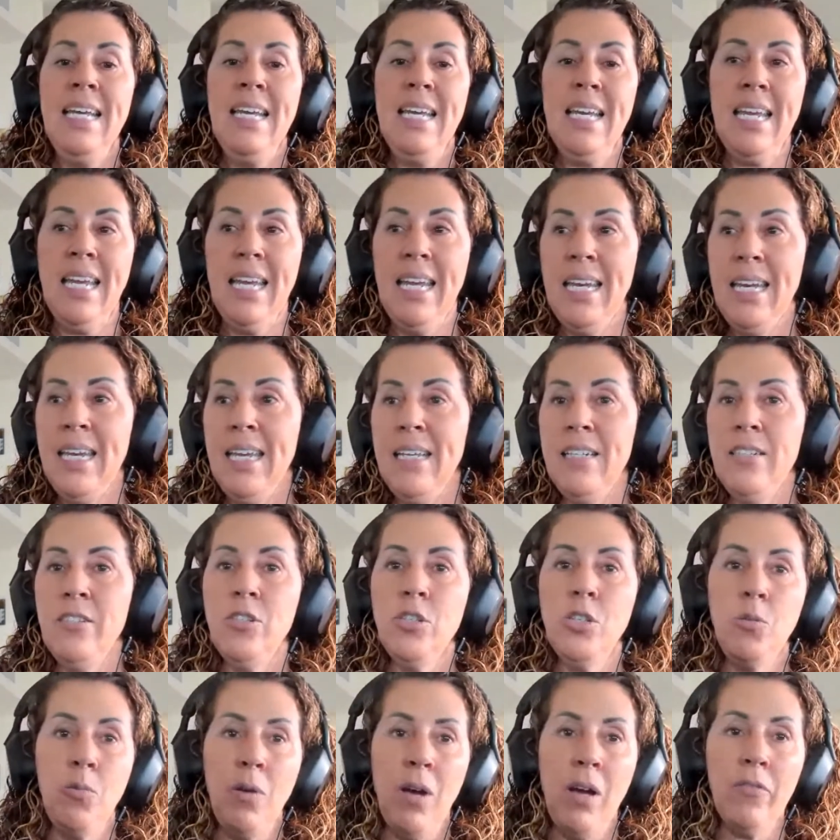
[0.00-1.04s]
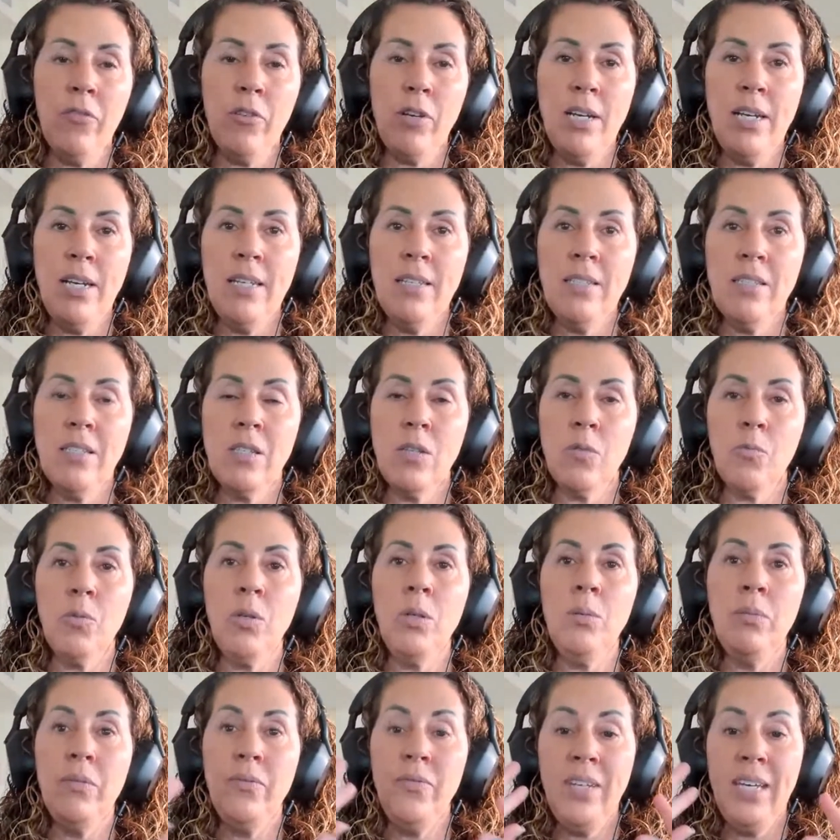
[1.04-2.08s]
he needs to, wherever he is in the
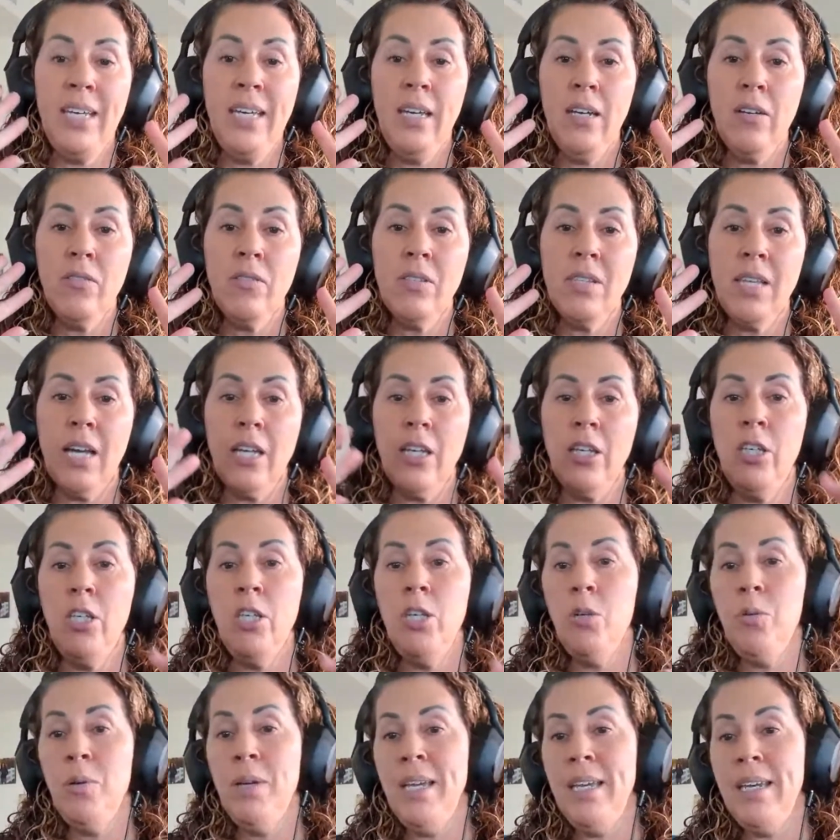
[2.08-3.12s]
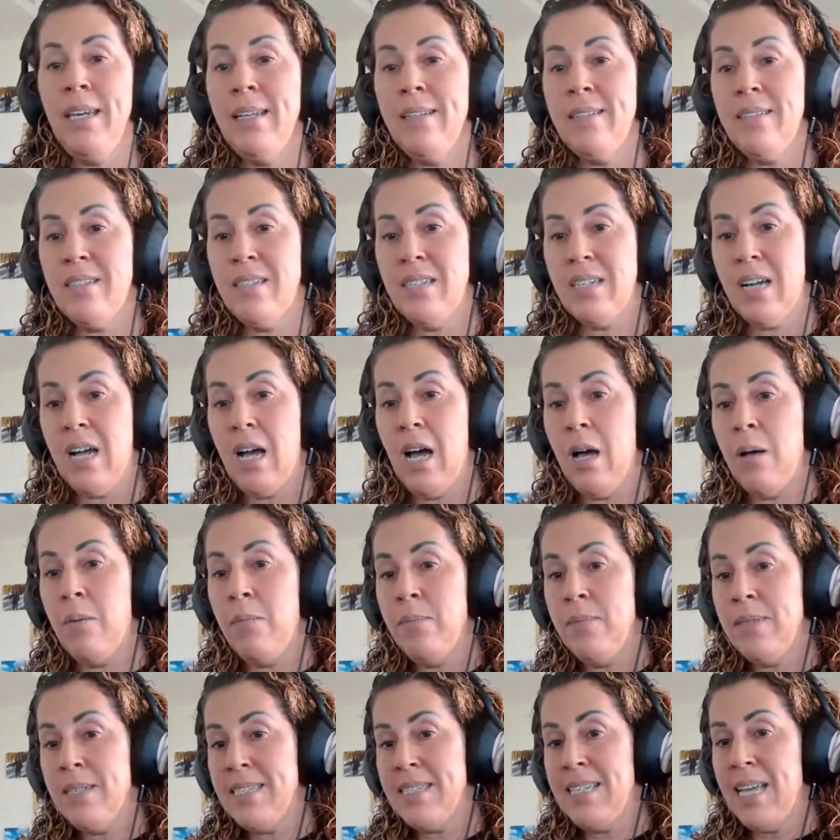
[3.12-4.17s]
room, if he hears that cue, he needs to
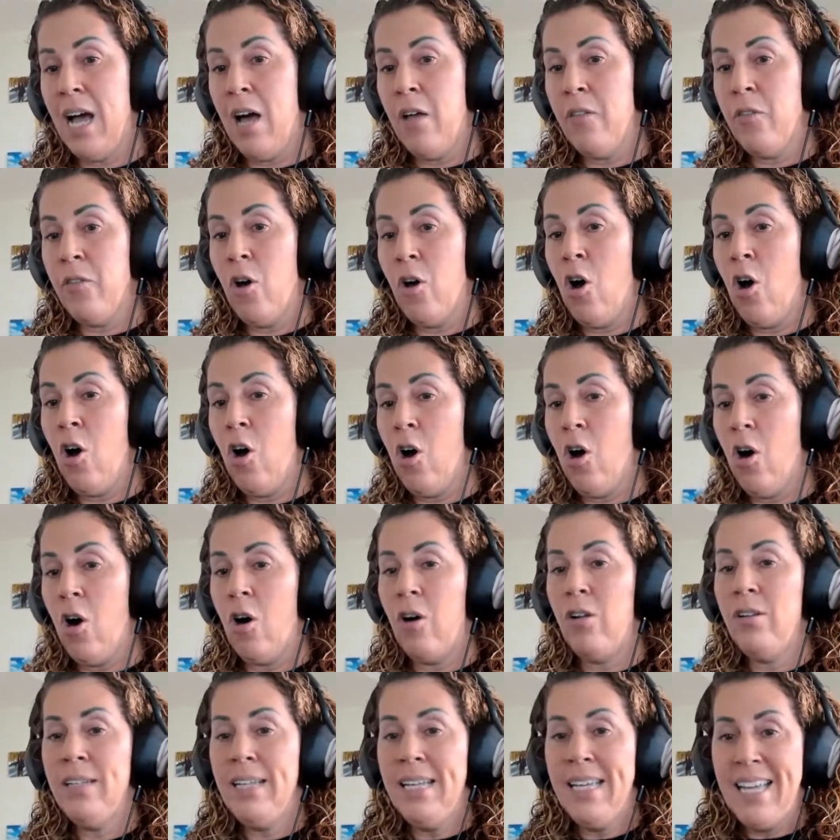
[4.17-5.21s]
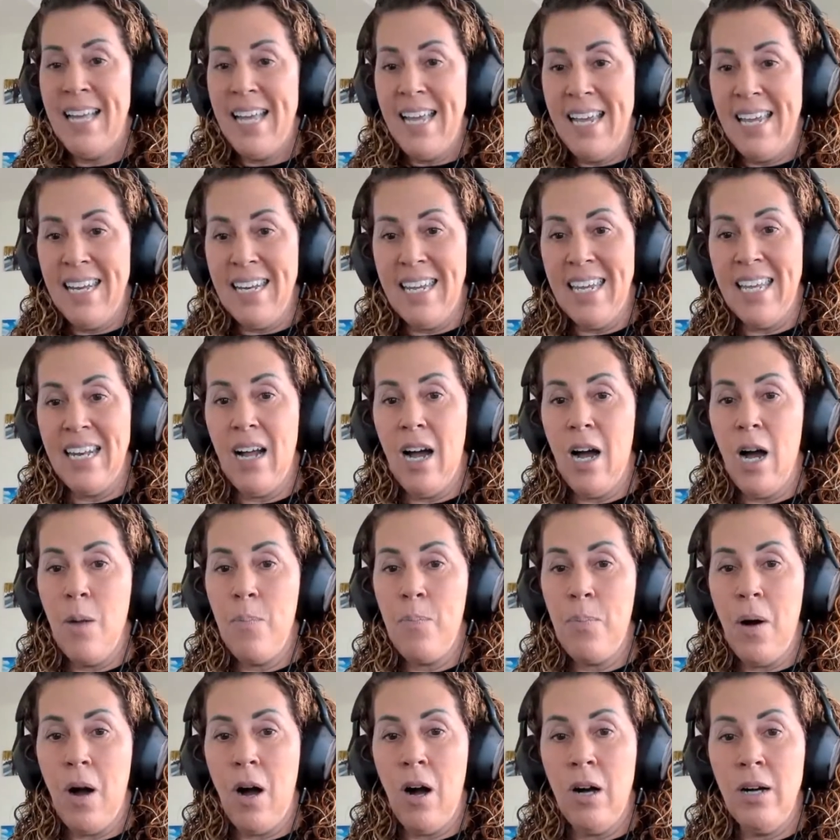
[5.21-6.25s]
come down the hall and get
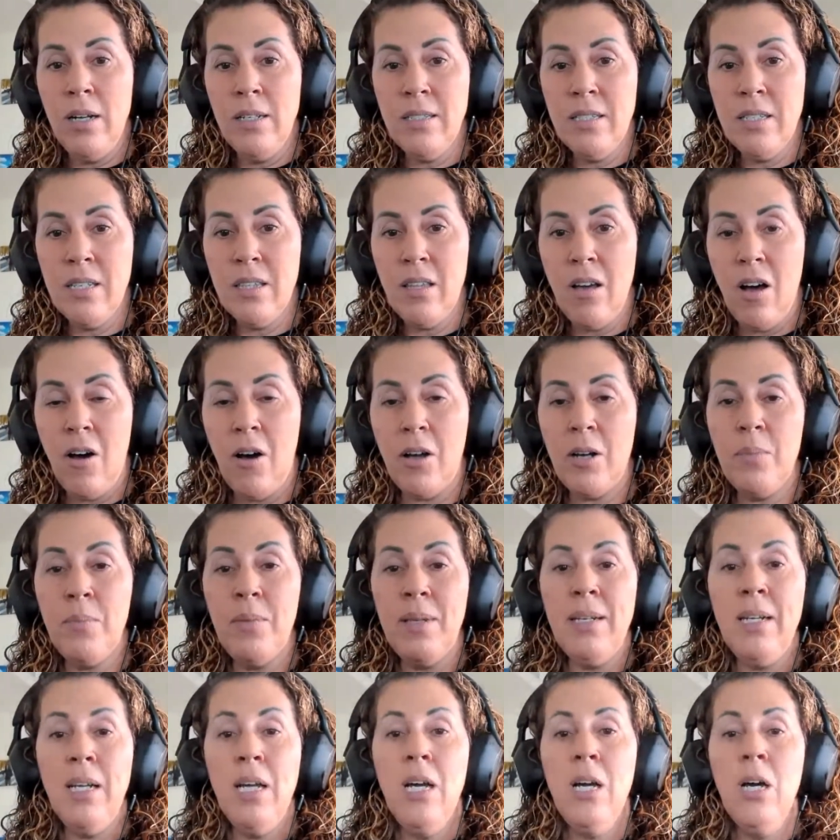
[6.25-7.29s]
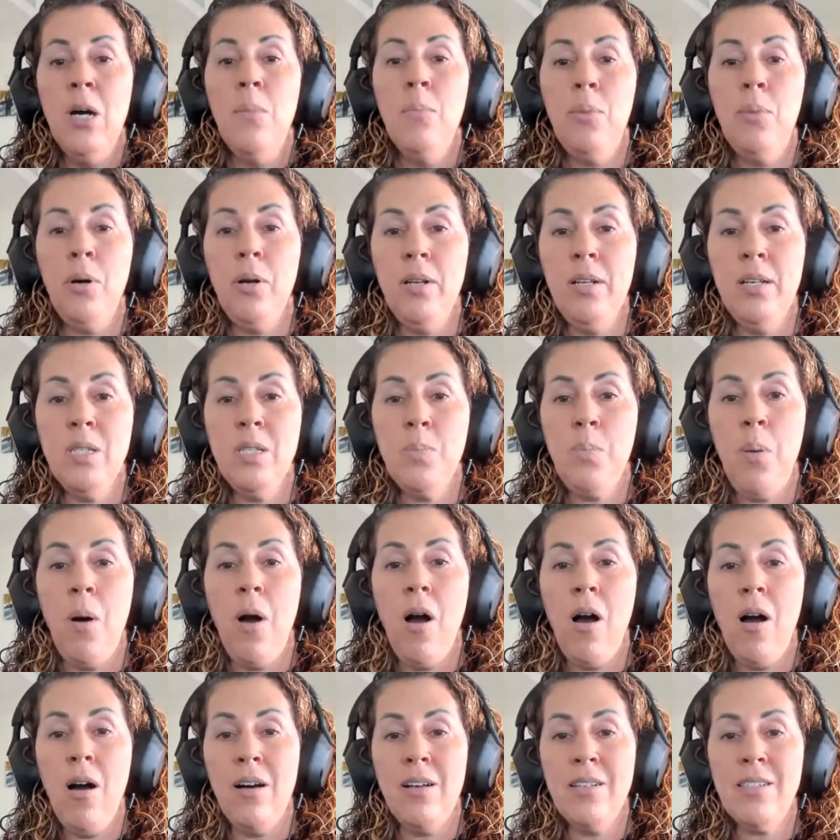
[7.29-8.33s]
up onto the ottoman, put his
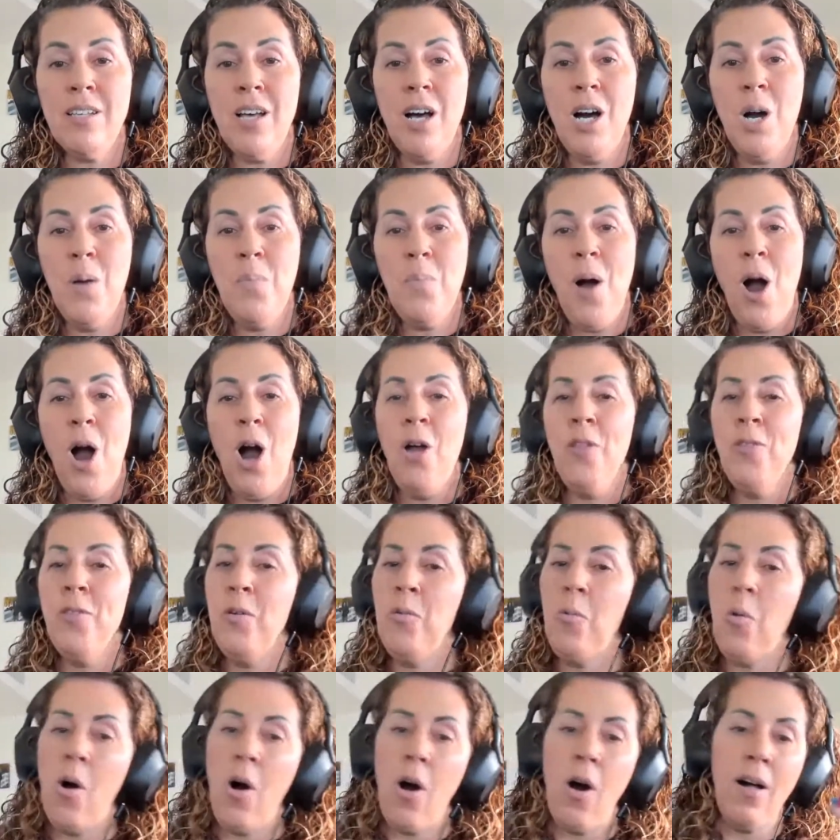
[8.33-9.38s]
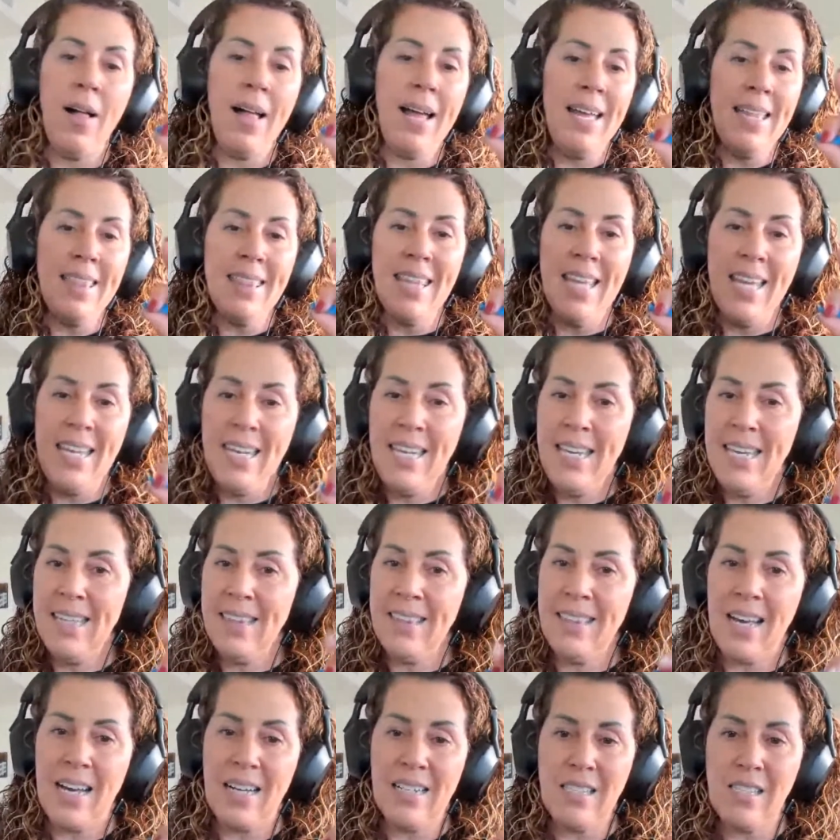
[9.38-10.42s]
paws up on the wall, and then hit
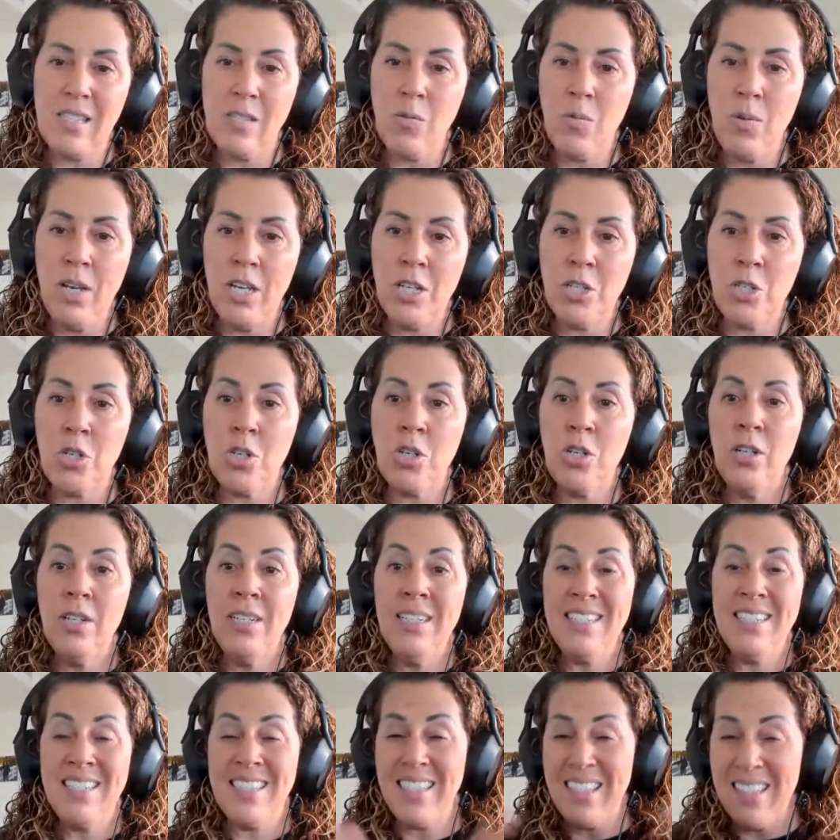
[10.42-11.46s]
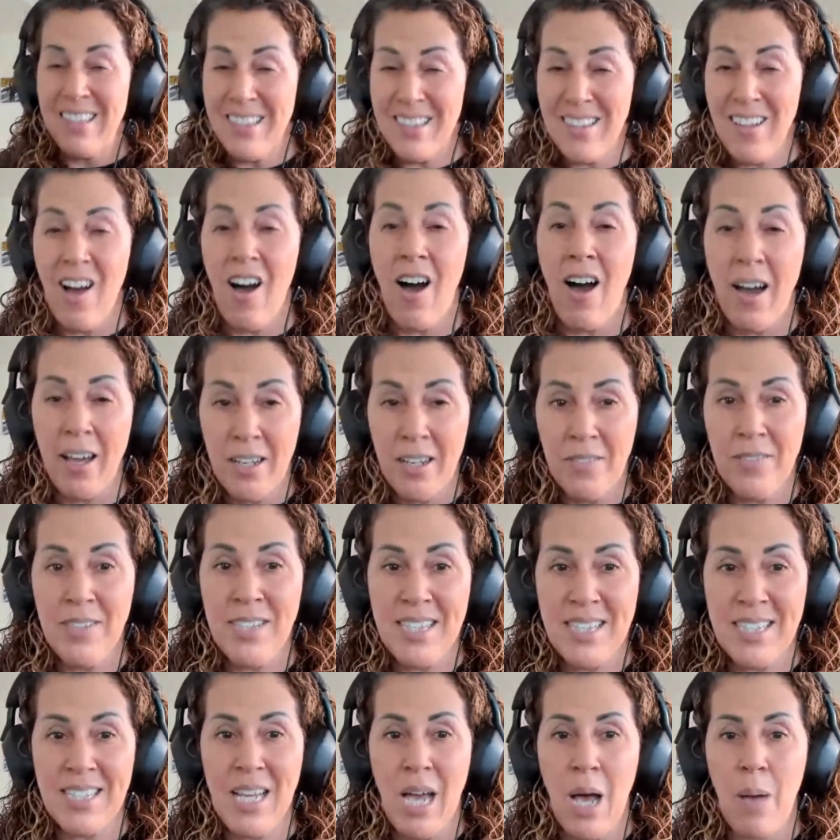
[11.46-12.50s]
that switch. It's a lot of
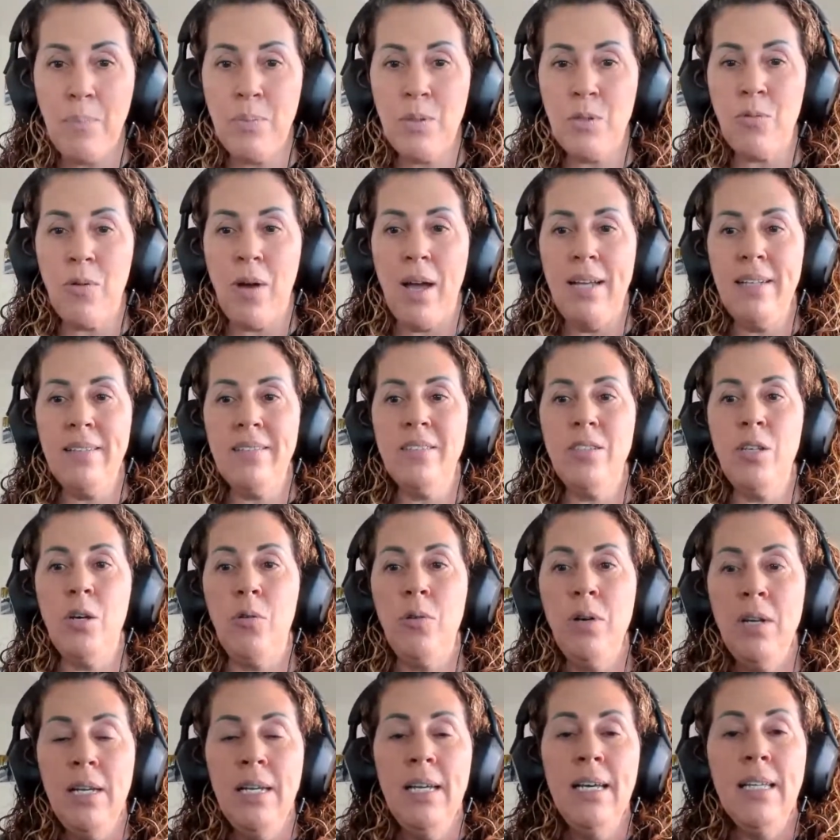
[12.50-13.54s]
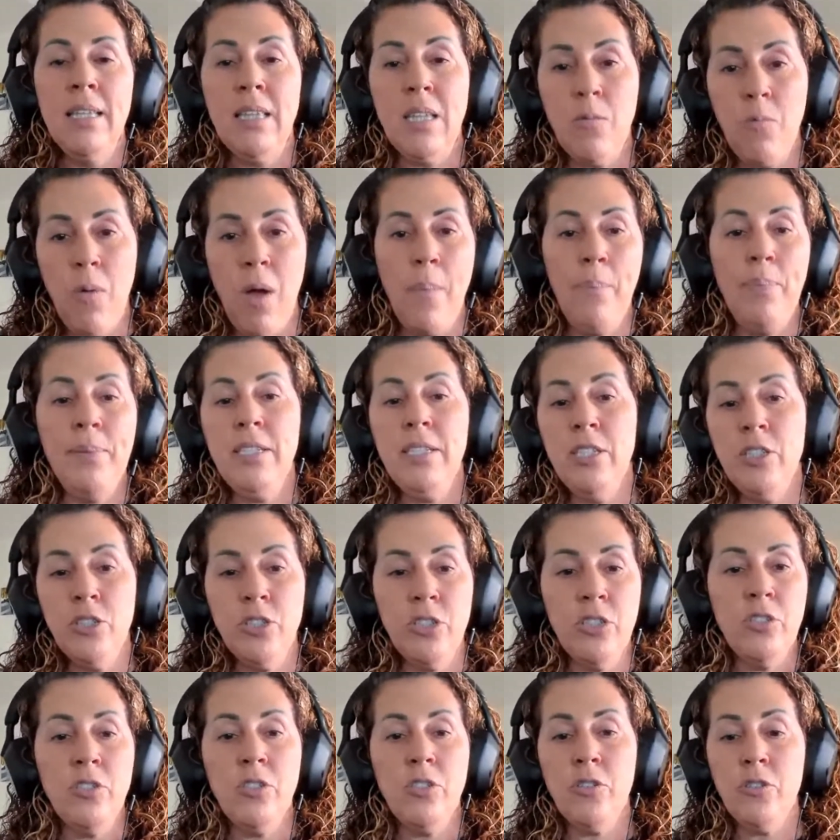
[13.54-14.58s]
steps, right? So the
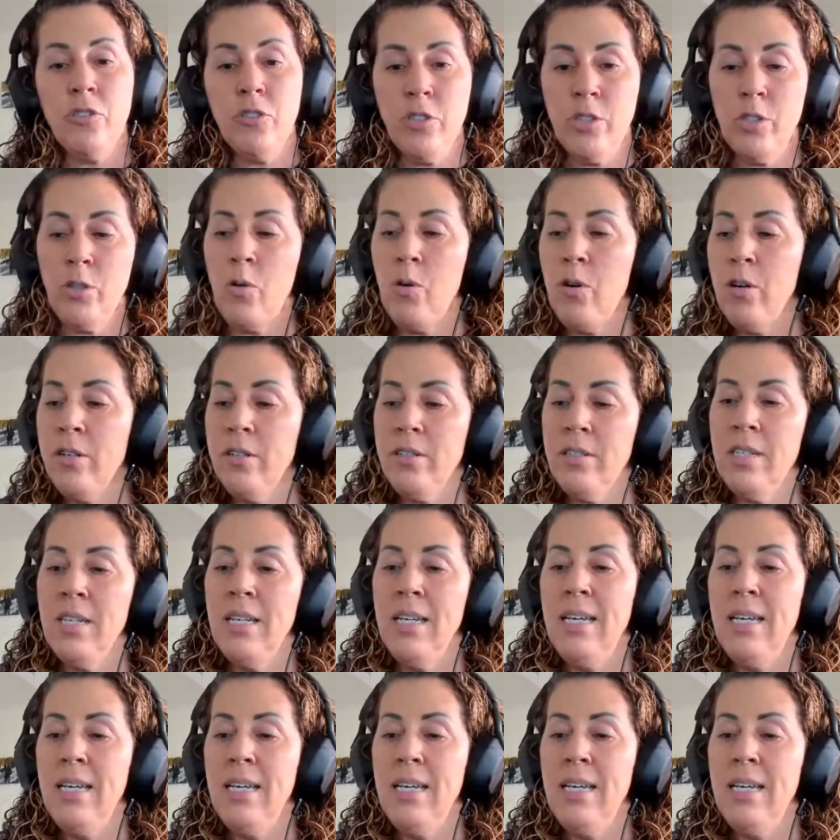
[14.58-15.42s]
repetitions are short.